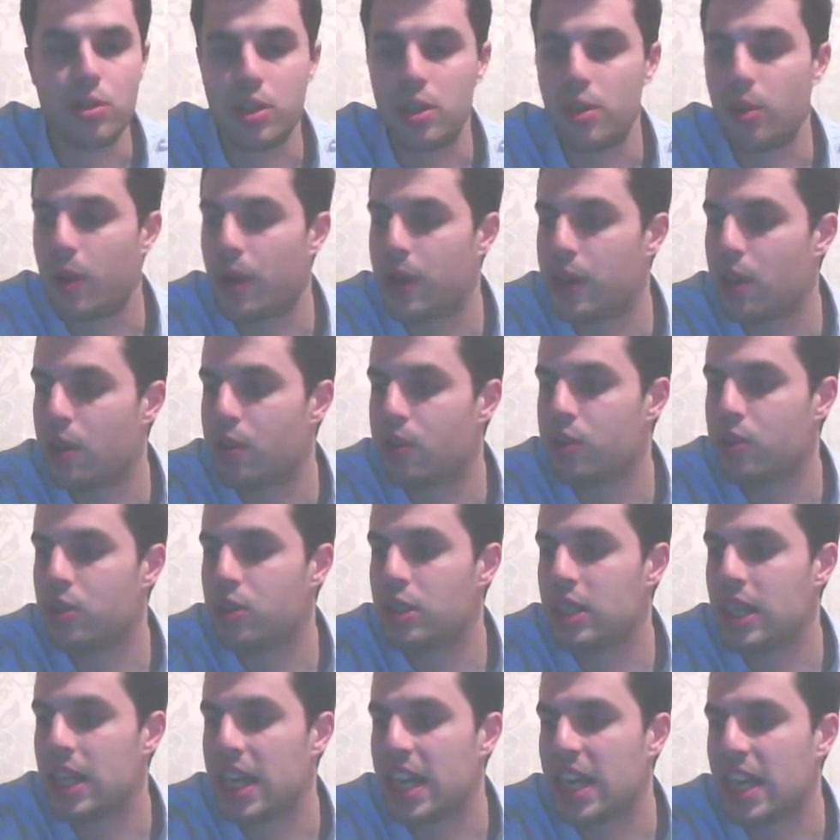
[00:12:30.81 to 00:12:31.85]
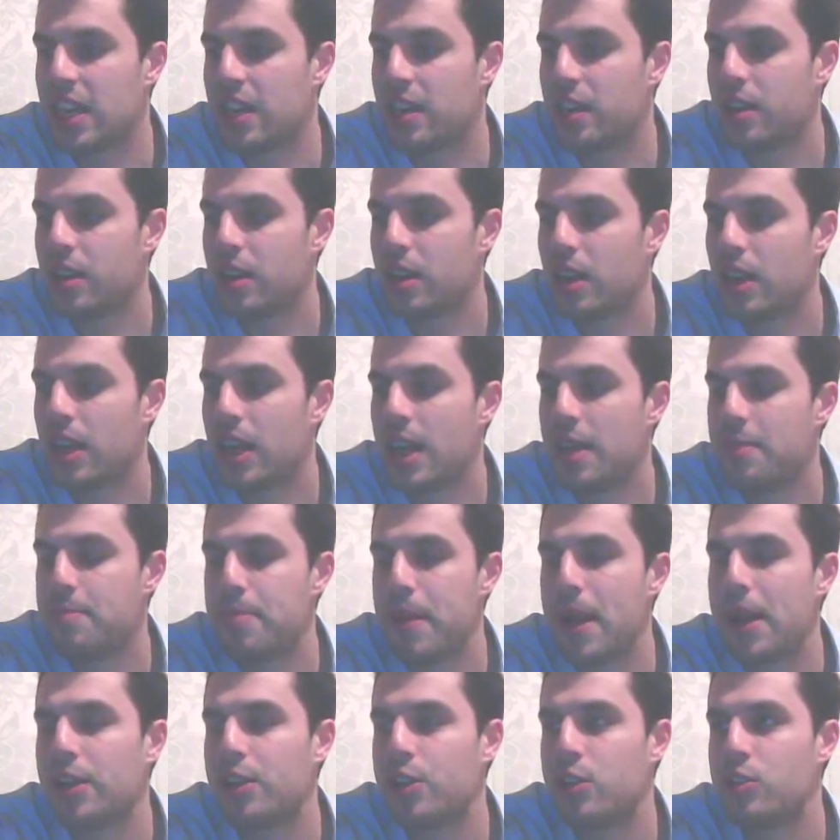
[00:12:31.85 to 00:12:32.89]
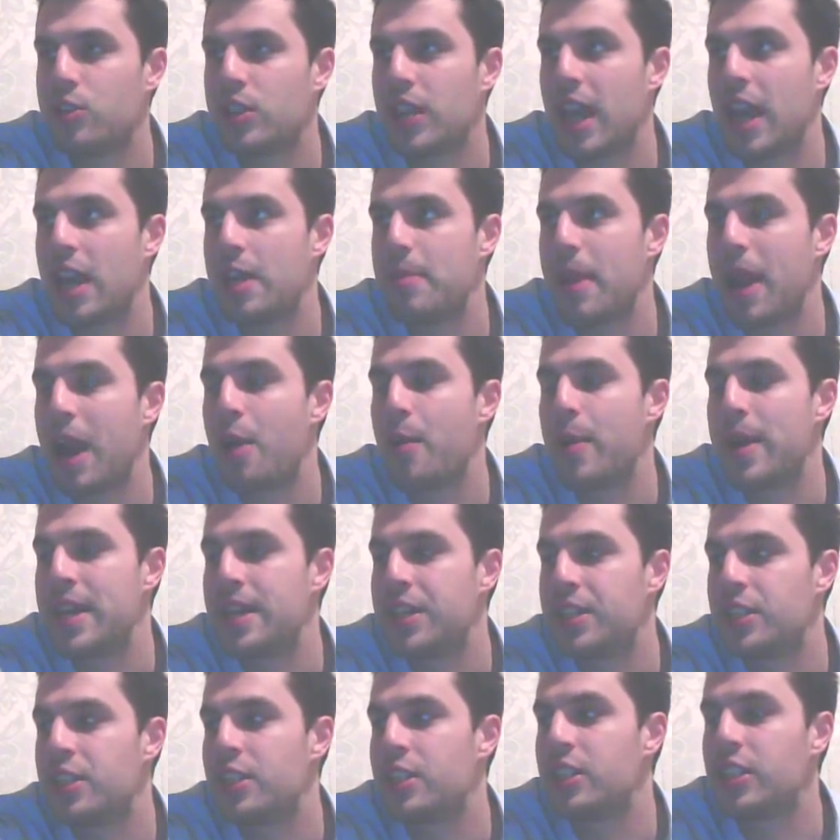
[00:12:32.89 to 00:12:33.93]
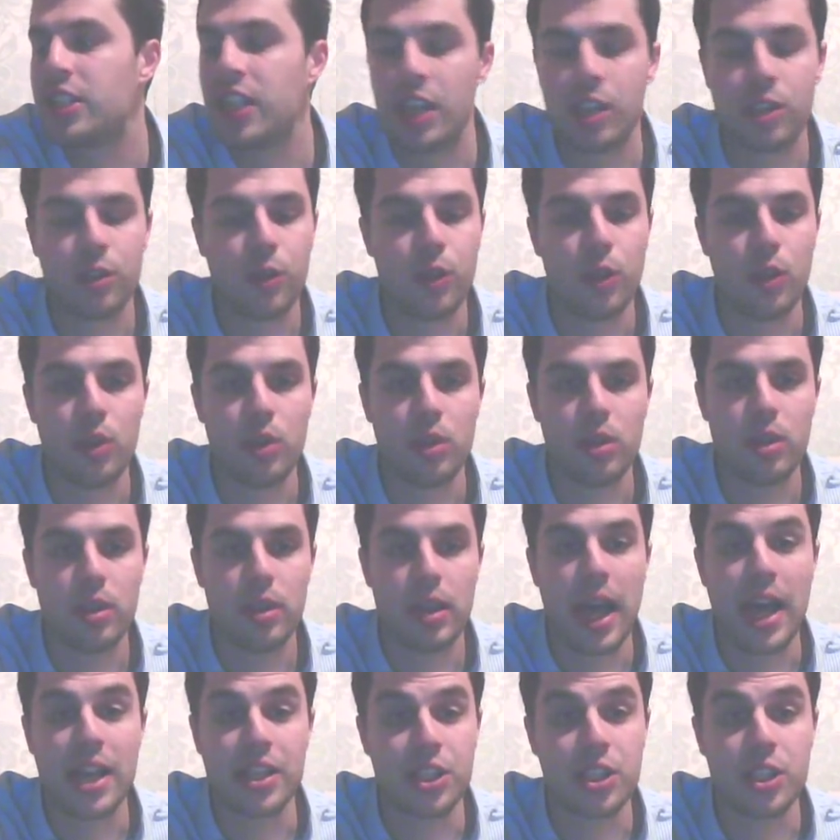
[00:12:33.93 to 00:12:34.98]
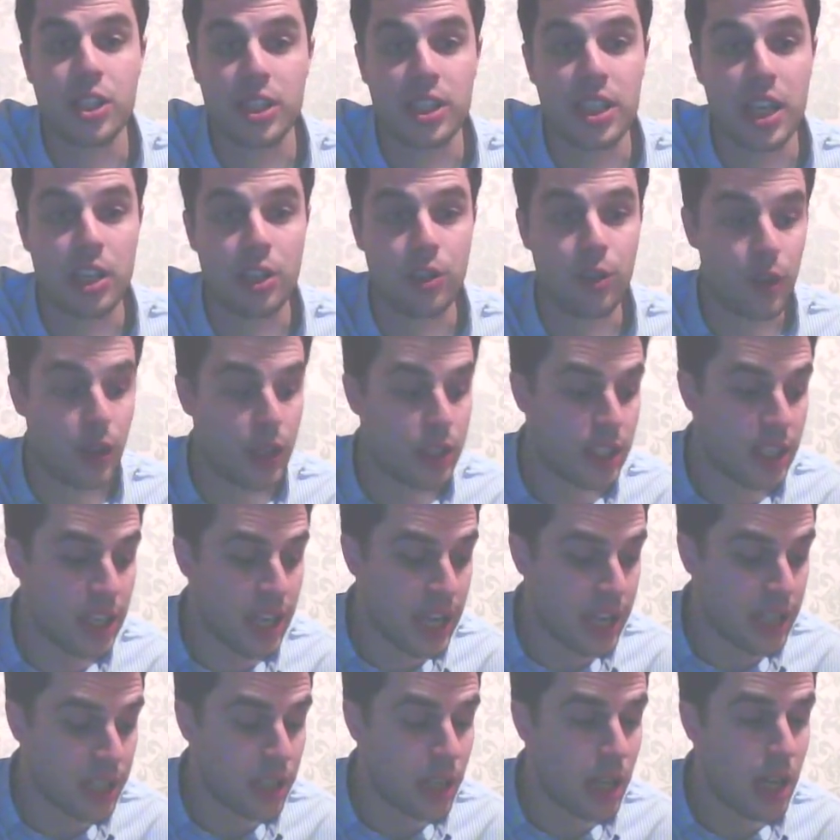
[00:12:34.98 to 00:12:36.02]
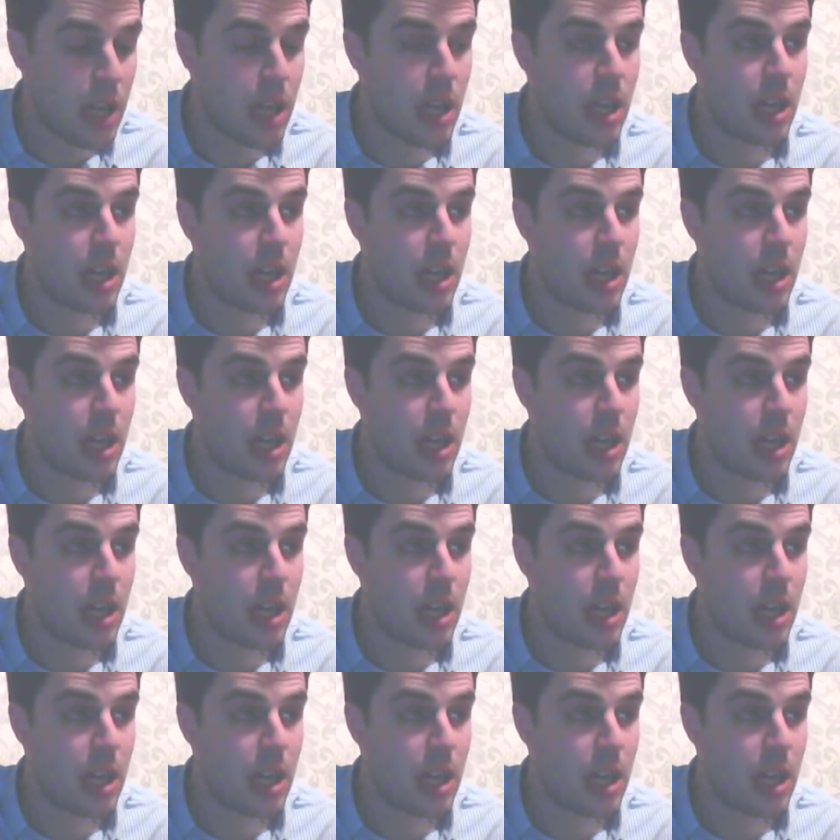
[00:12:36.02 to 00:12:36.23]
You know, I don't see in Bellew's game how he is successful as he is.